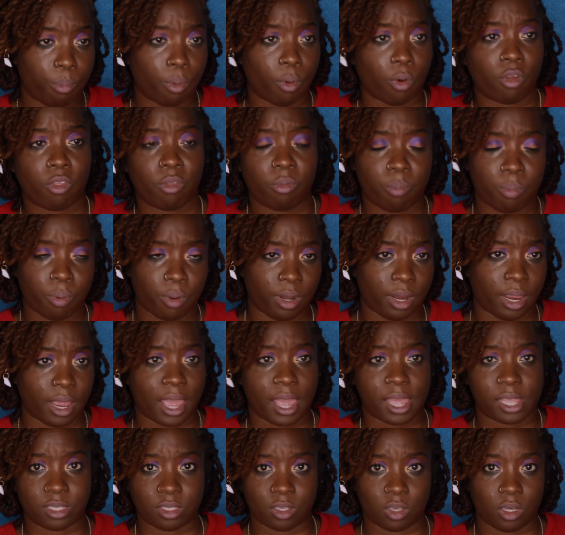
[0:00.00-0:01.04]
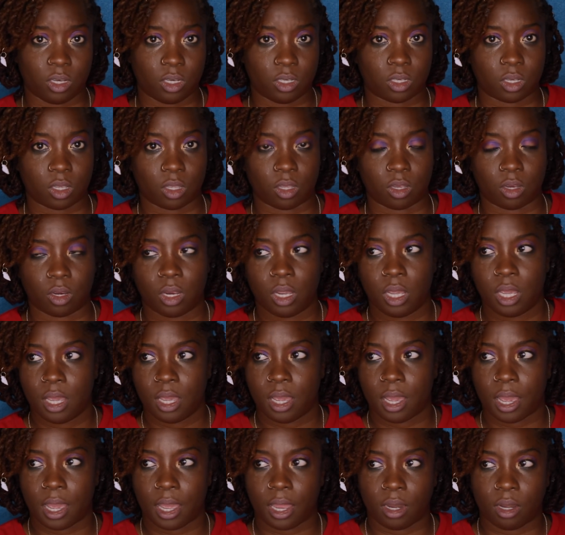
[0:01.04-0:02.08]
both putting hands on each other,
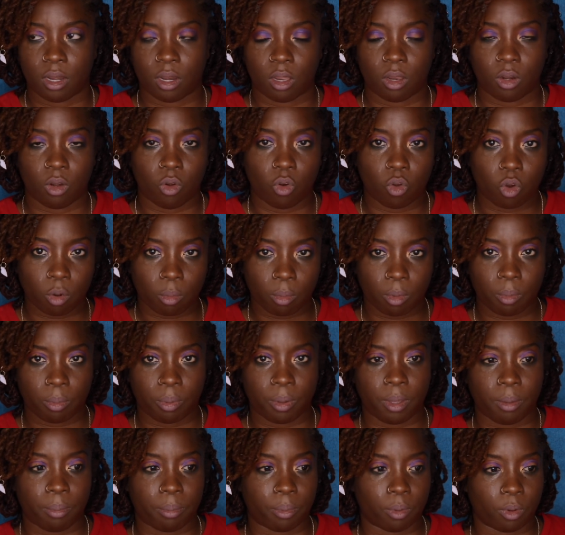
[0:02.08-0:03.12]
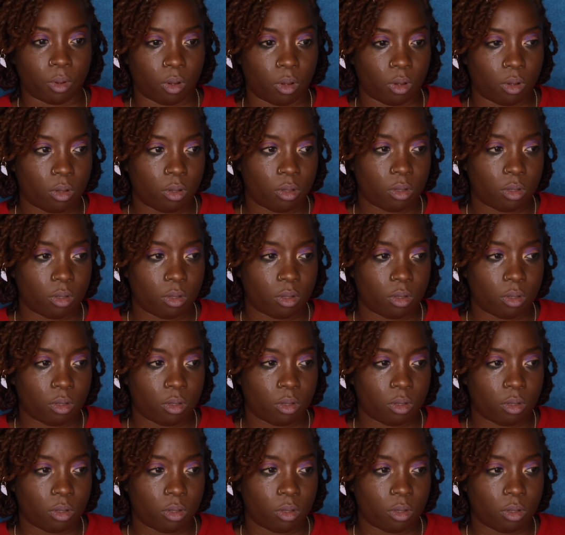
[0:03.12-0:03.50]
and normal people,